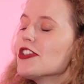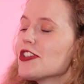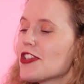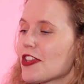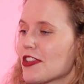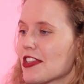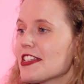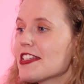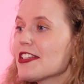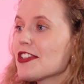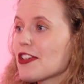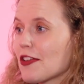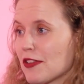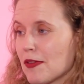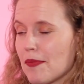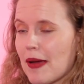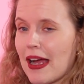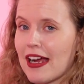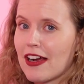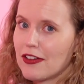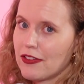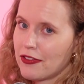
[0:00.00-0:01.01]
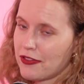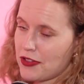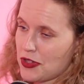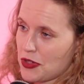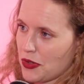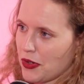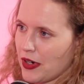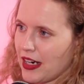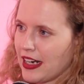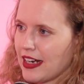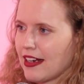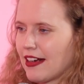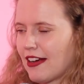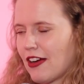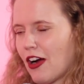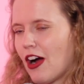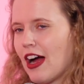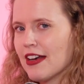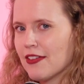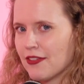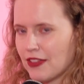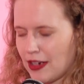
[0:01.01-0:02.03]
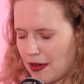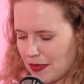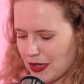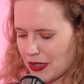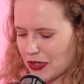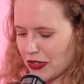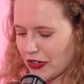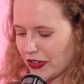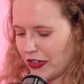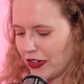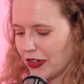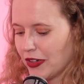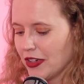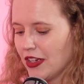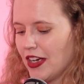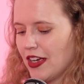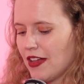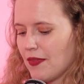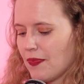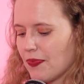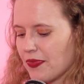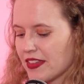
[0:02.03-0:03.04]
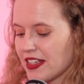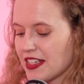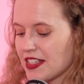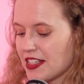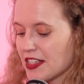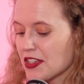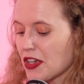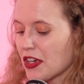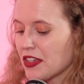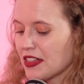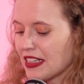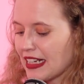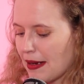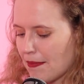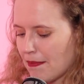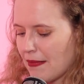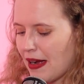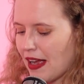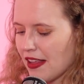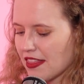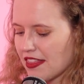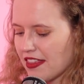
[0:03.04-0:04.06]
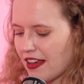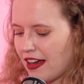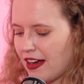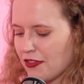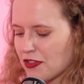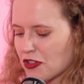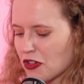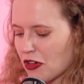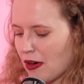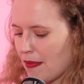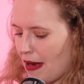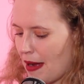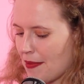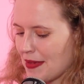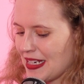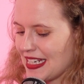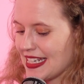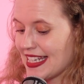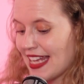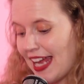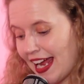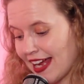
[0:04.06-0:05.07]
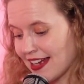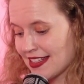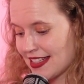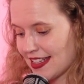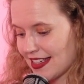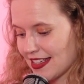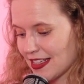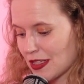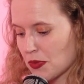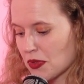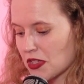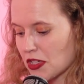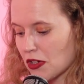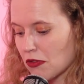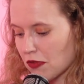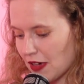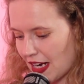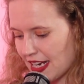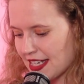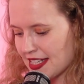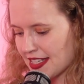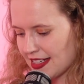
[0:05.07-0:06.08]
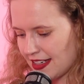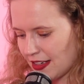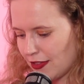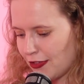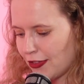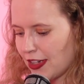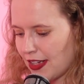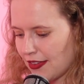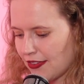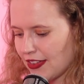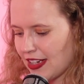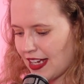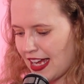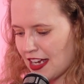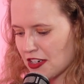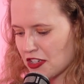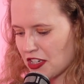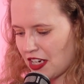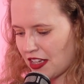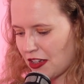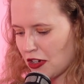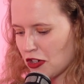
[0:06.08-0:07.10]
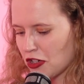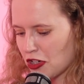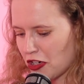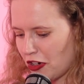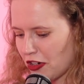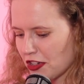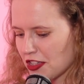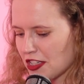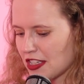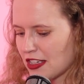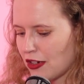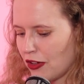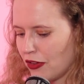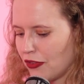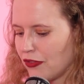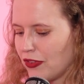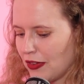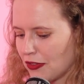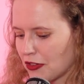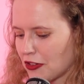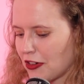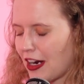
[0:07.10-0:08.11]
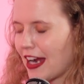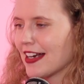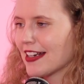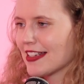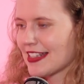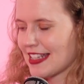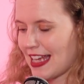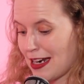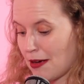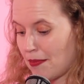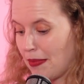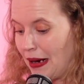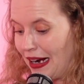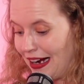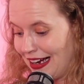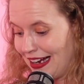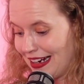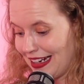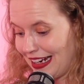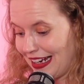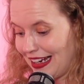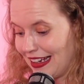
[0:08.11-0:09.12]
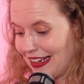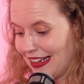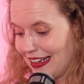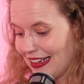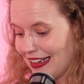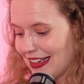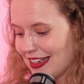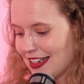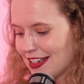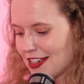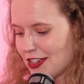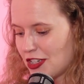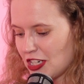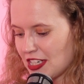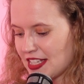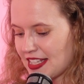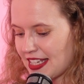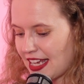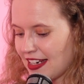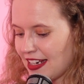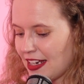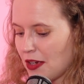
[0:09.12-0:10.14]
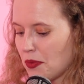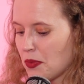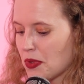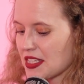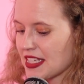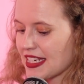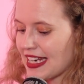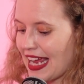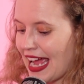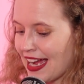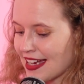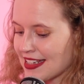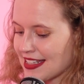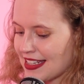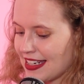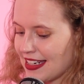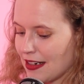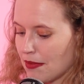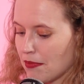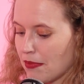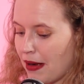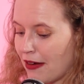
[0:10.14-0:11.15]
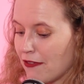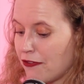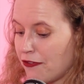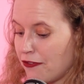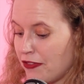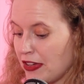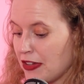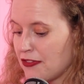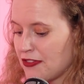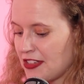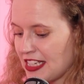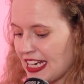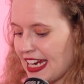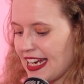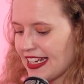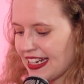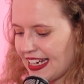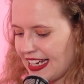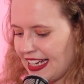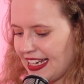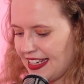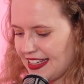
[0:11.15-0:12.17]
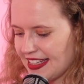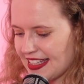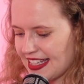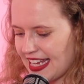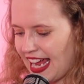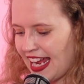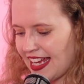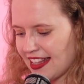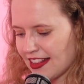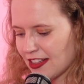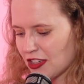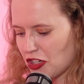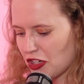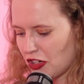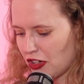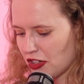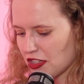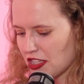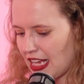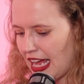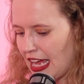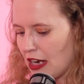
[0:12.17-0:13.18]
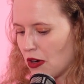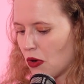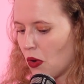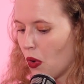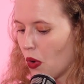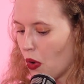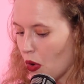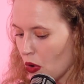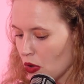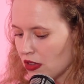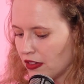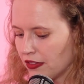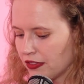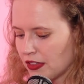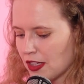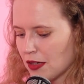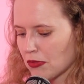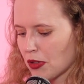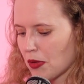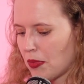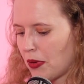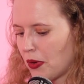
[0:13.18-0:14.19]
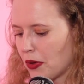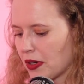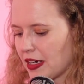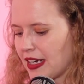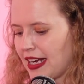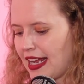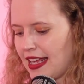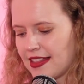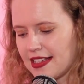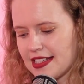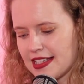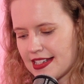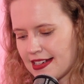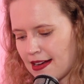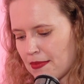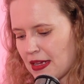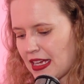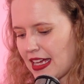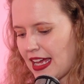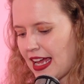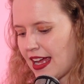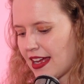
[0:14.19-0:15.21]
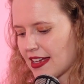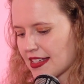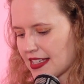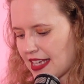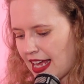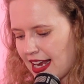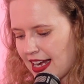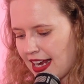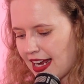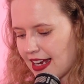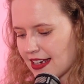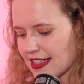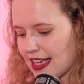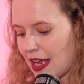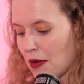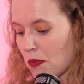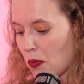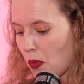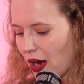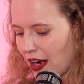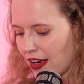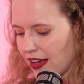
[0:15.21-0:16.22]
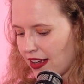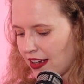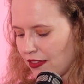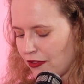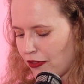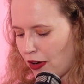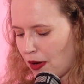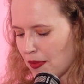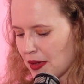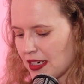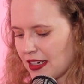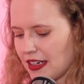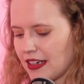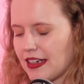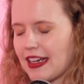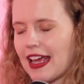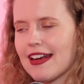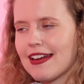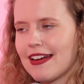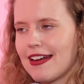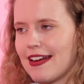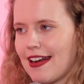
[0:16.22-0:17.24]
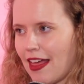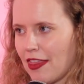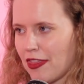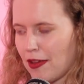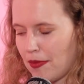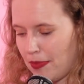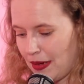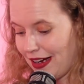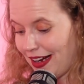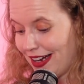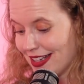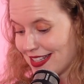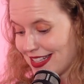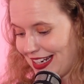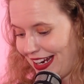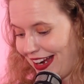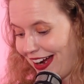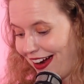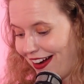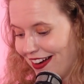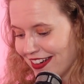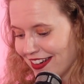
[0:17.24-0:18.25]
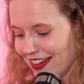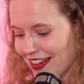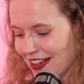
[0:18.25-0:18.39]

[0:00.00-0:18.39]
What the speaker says: so this is off the back of story kind of number 2. This is only a month after a mum in Texas was arrested for giving out jello shots to 5th graders at a party. She said it was an accident, but 15 kids ate the shots and all of them reported either stomach aches, headaches, and one kid vomited and another passed out.